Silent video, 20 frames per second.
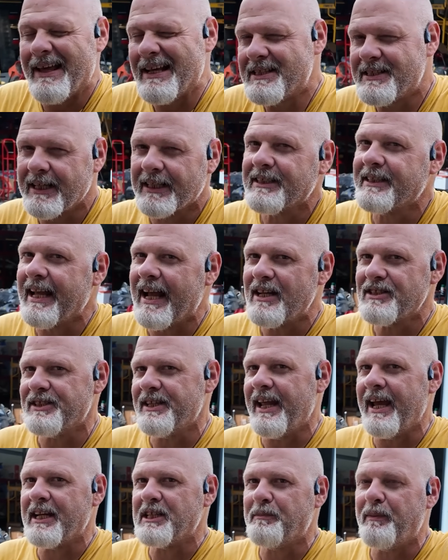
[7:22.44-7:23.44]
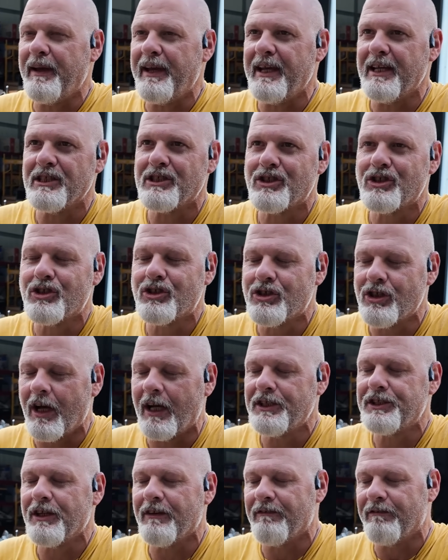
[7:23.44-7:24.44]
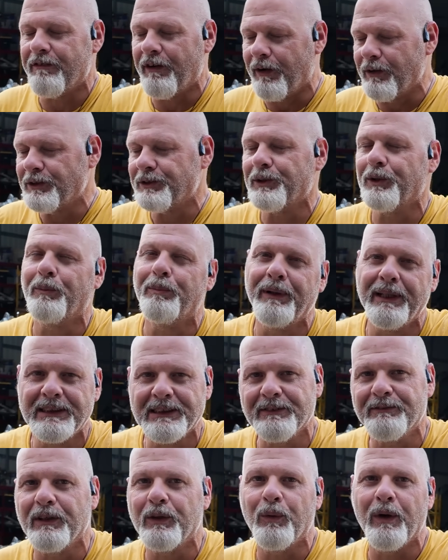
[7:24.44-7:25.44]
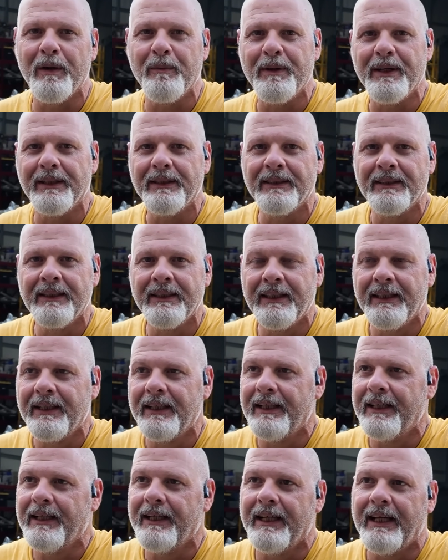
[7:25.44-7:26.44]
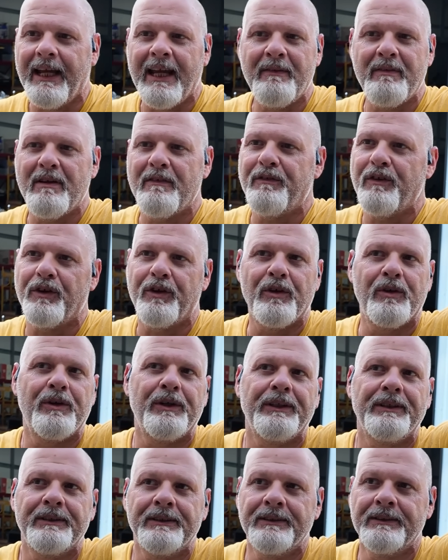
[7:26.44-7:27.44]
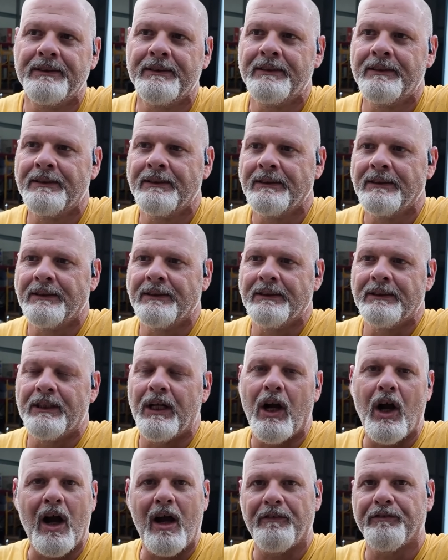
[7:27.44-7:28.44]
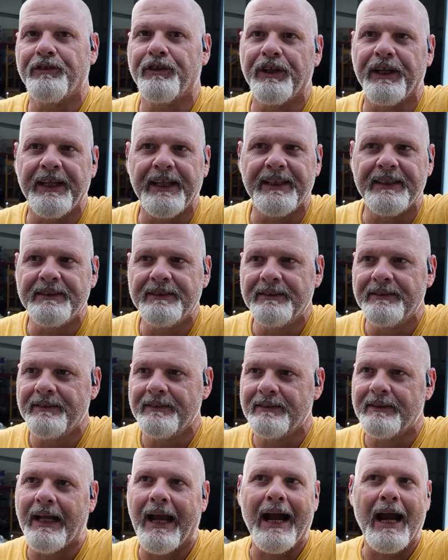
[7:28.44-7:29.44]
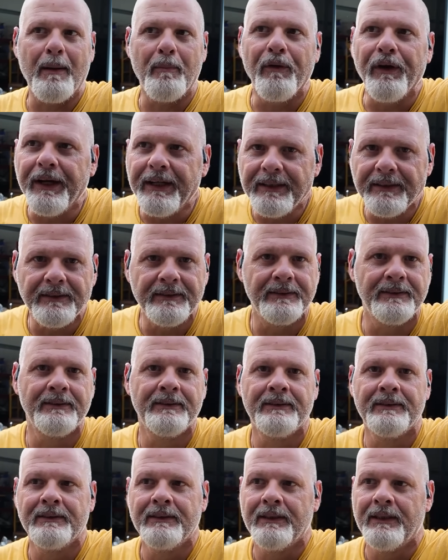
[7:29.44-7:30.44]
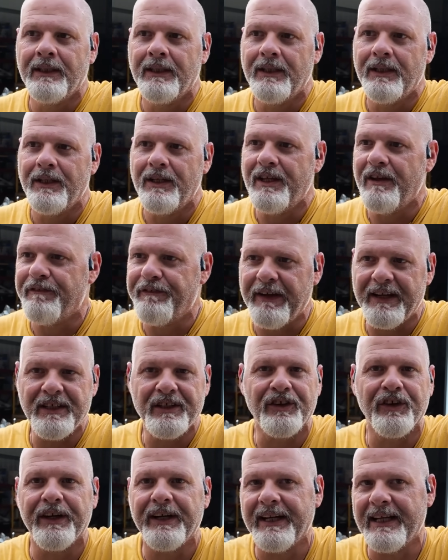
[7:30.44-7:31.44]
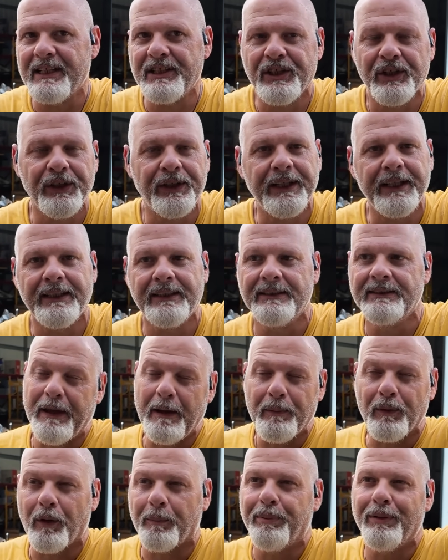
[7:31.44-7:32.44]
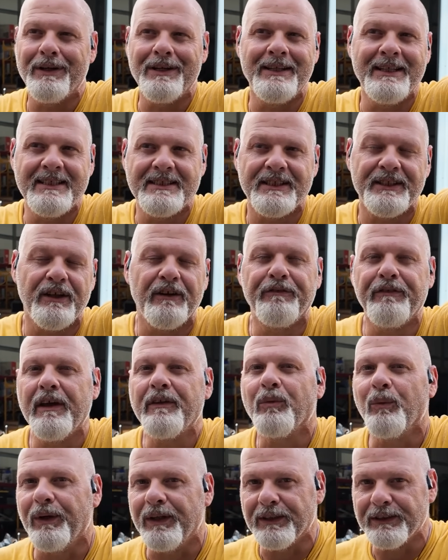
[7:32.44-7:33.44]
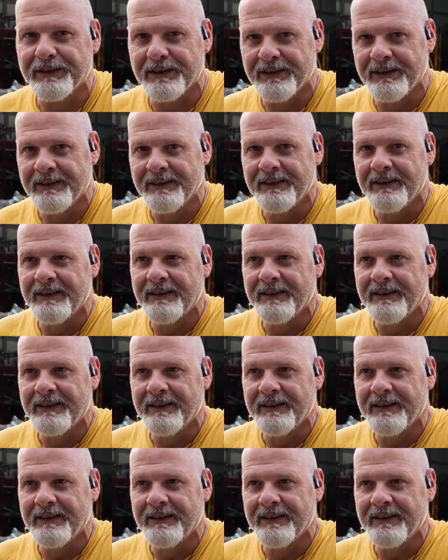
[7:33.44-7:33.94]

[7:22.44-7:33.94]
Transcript: That 6000 XP is such a versatile piece of equipment. Even if you're doing off-grid, hybrid, you're feeding grid into it, people are putting these in their fifth wheels.